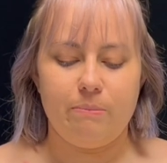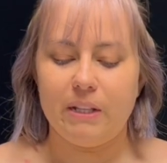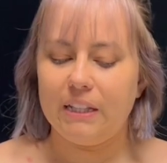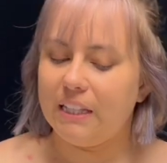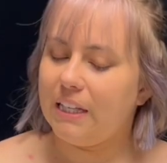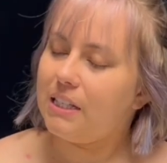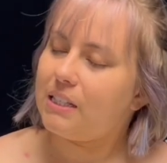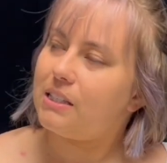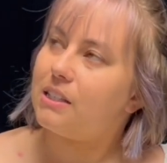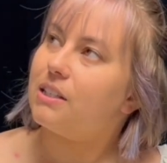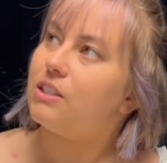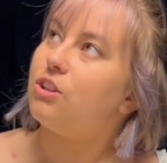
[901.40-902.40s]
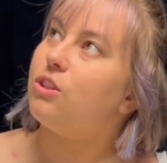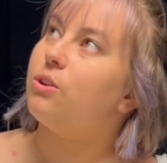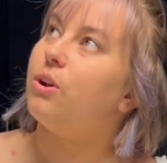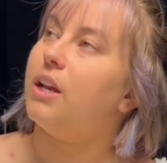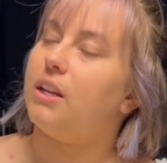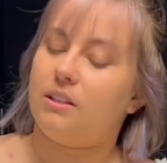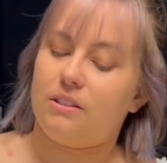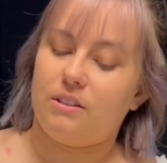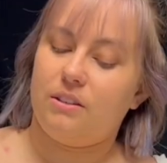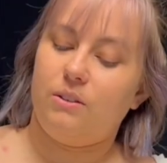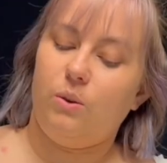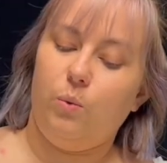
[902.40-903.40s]
the least to the greatest,
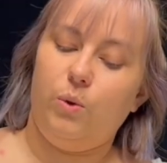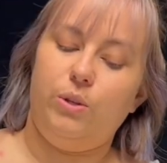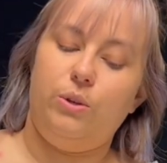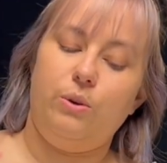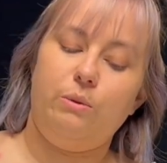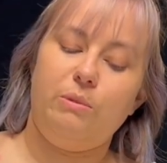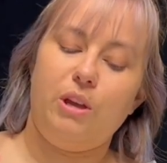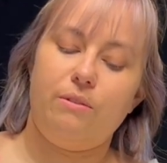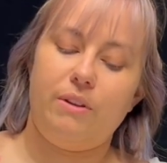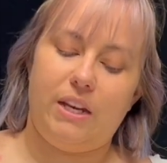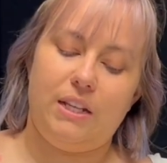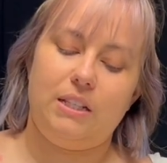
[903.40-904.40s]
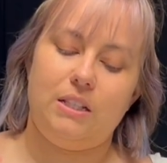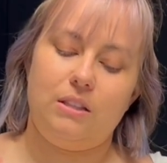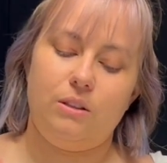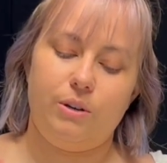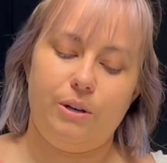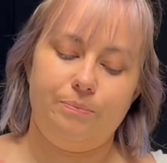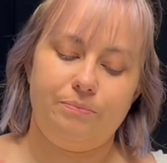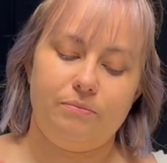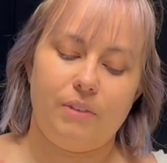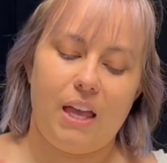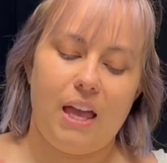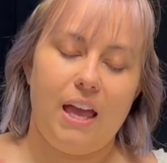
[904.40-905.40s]
will know me already, says Lord.
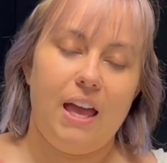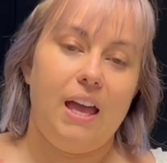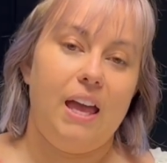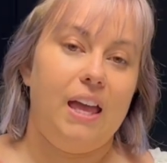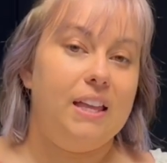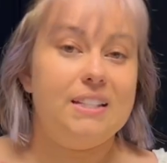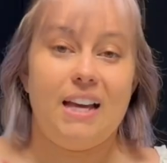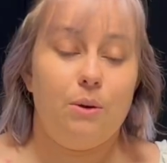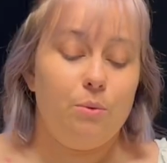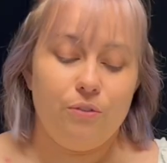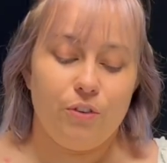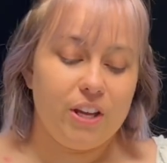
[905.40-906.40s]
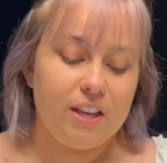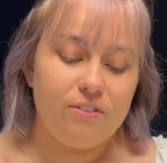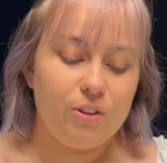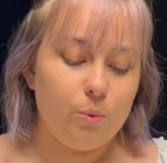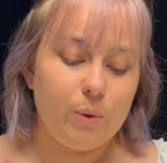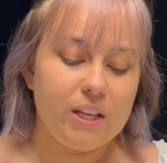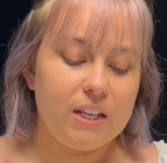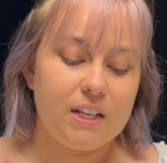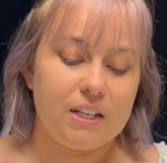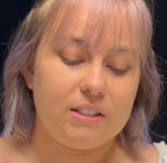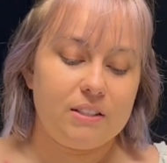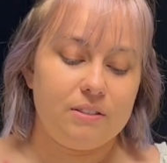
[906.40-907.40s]
And I will forgive their
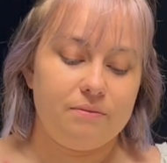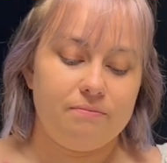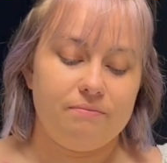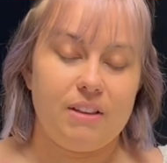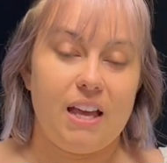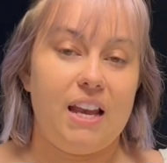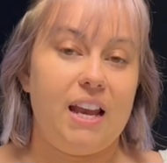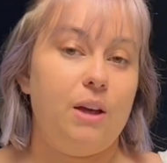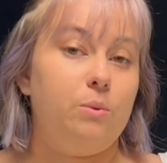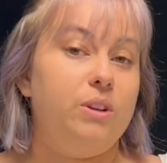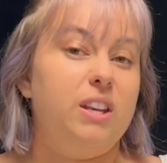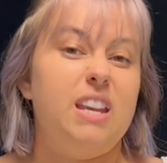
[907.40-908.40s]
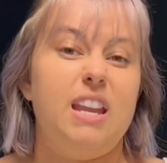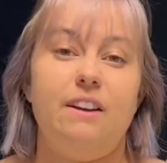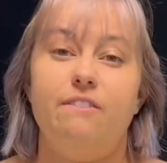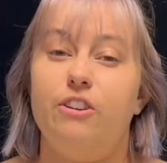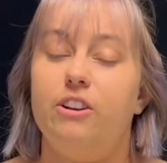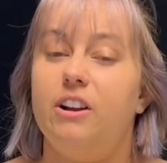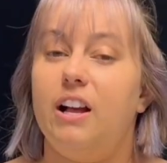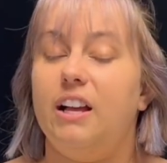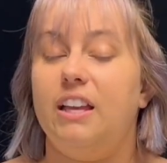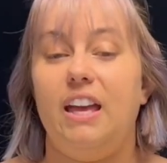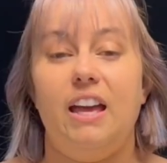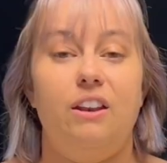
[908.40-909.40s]
wickedness, and I will never
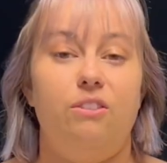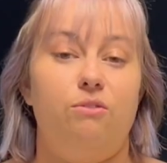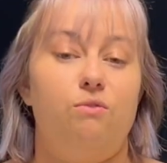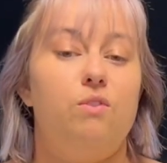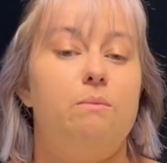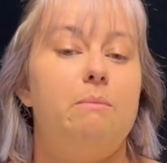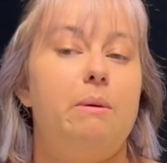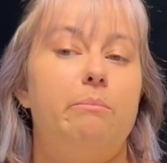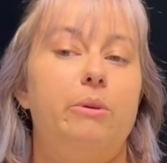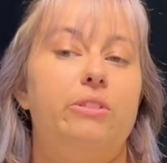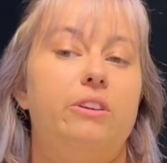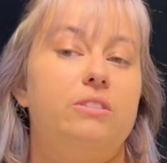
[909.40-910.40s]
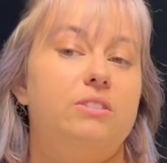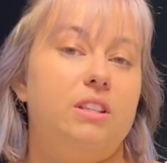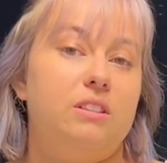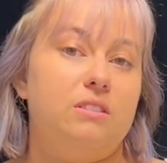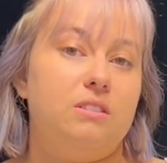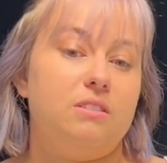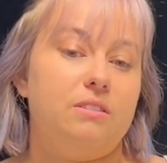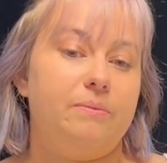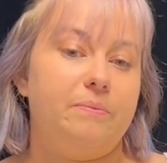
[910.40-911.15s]
again remember their sins.